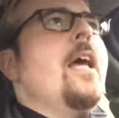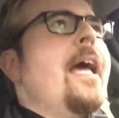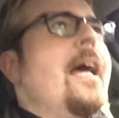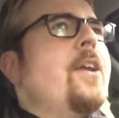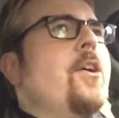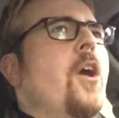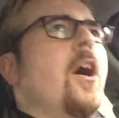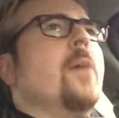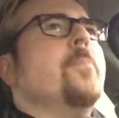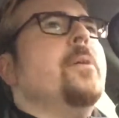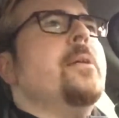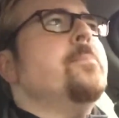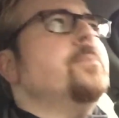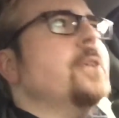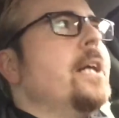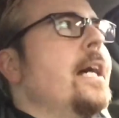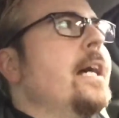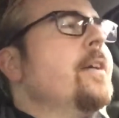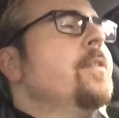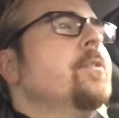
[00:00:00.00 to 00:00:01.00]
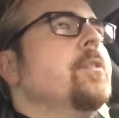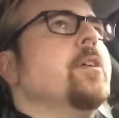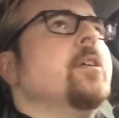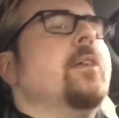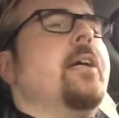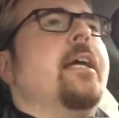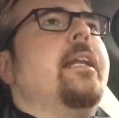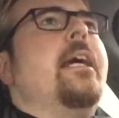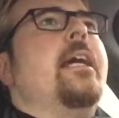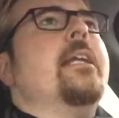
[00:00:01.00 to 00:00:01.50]
And Aubrey
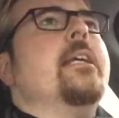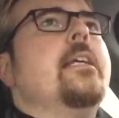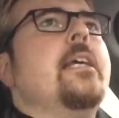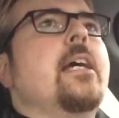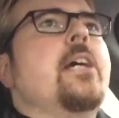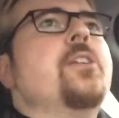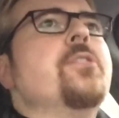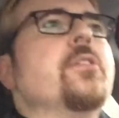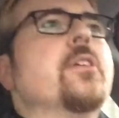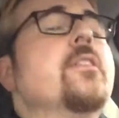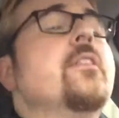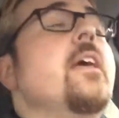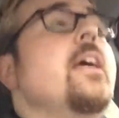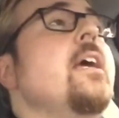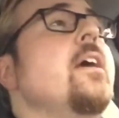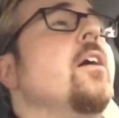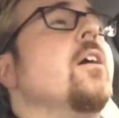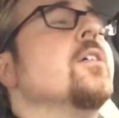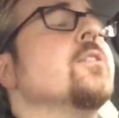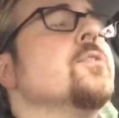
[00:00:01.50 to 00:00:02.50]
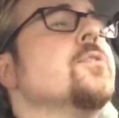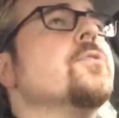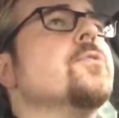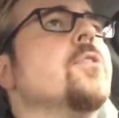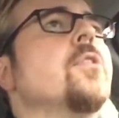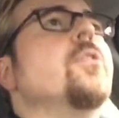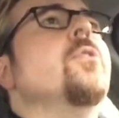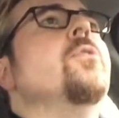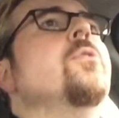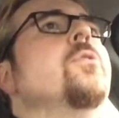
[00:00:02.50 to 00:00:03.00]
Plaza and Anna Kendrick, they are
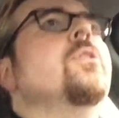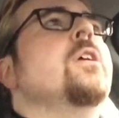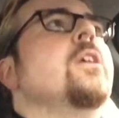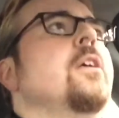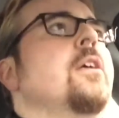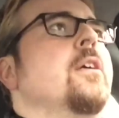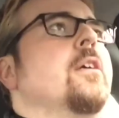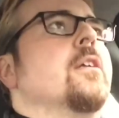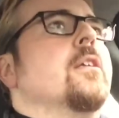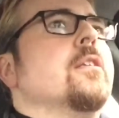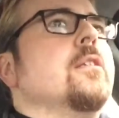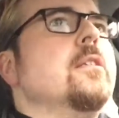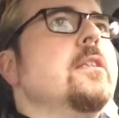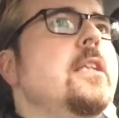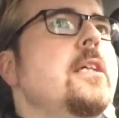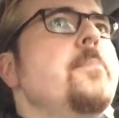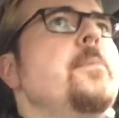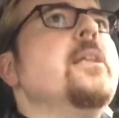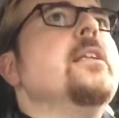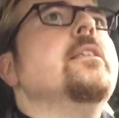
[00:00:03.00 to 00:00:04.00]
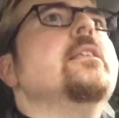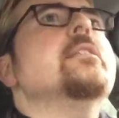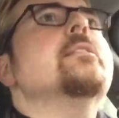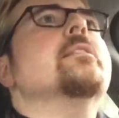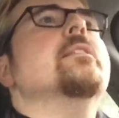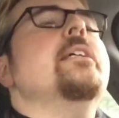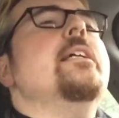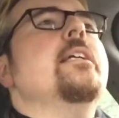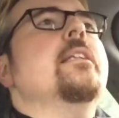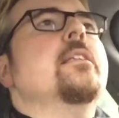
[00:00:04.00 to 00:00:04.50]
so
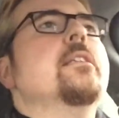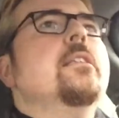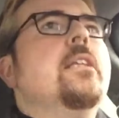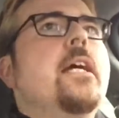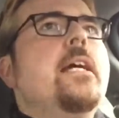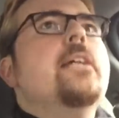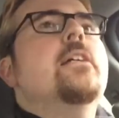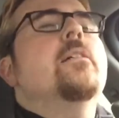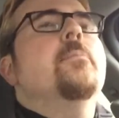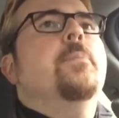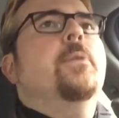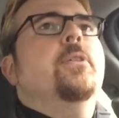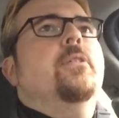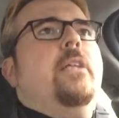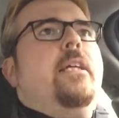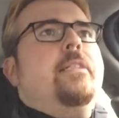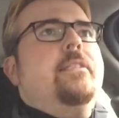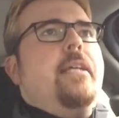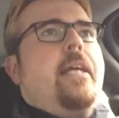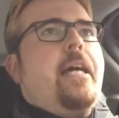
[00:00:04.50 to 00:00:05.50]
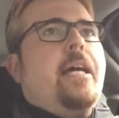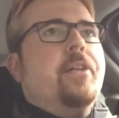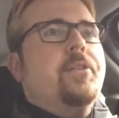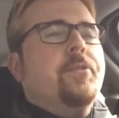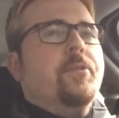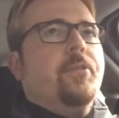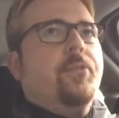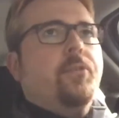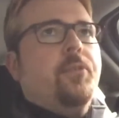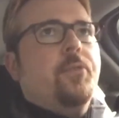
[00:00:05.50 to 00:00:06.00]
limitlessly likable as
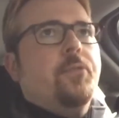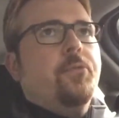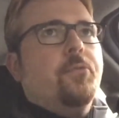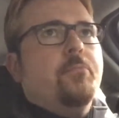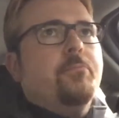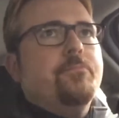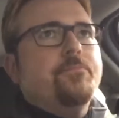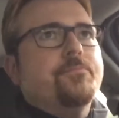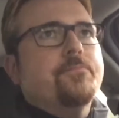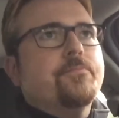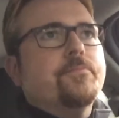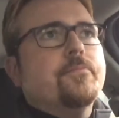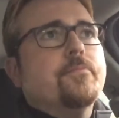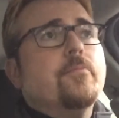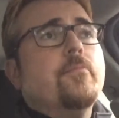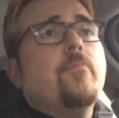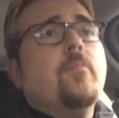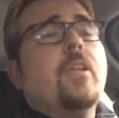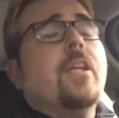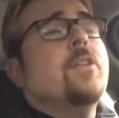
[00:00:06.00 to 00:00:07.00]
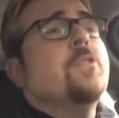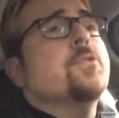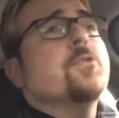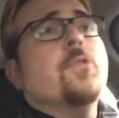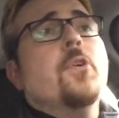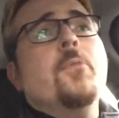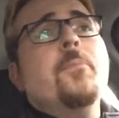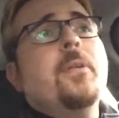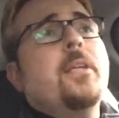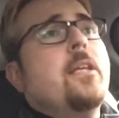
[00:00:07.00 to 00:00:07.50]
actresses in
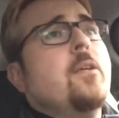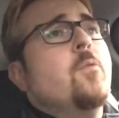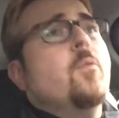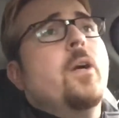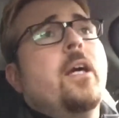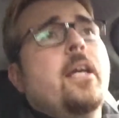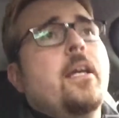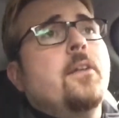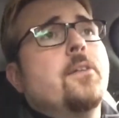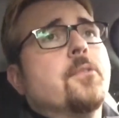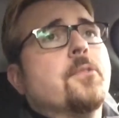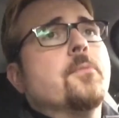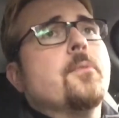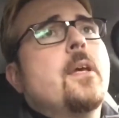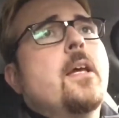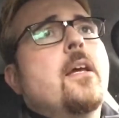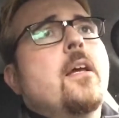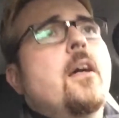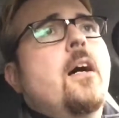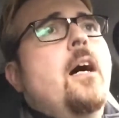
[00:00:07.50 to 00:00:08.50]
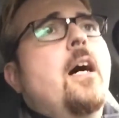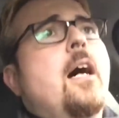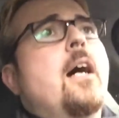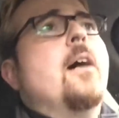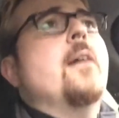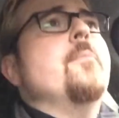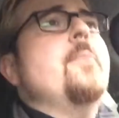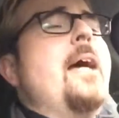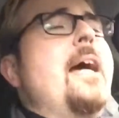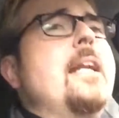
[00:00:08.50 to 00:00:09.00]
so many ways.
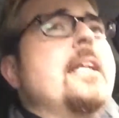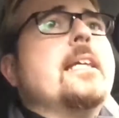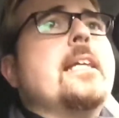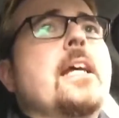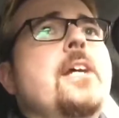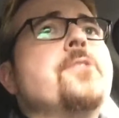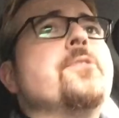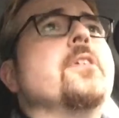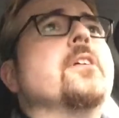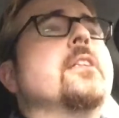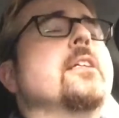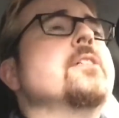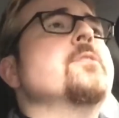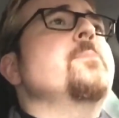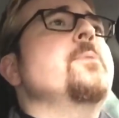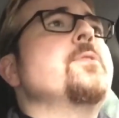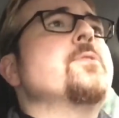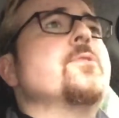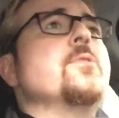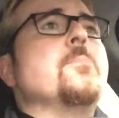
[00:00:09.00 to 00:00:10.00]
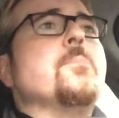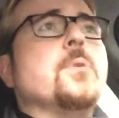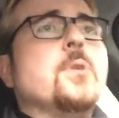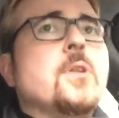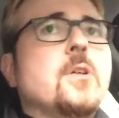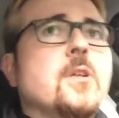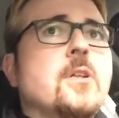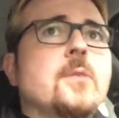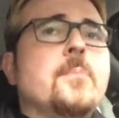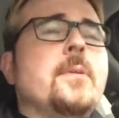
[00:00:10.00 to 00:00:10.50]
Anna Kendrick has been
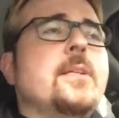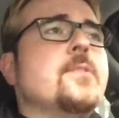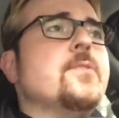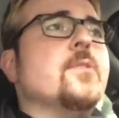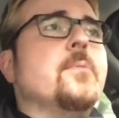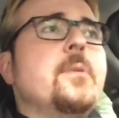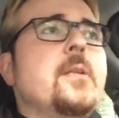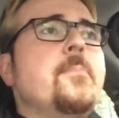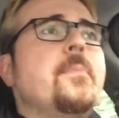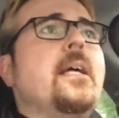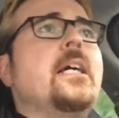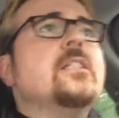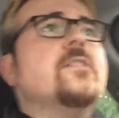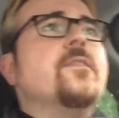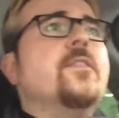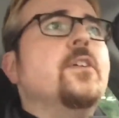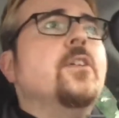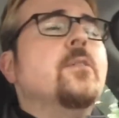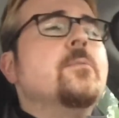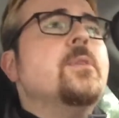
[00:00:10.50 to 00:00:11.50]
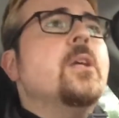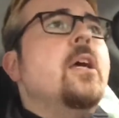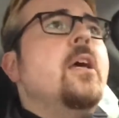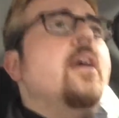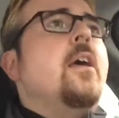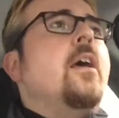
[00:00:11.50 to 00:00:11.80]
superb in so many past films.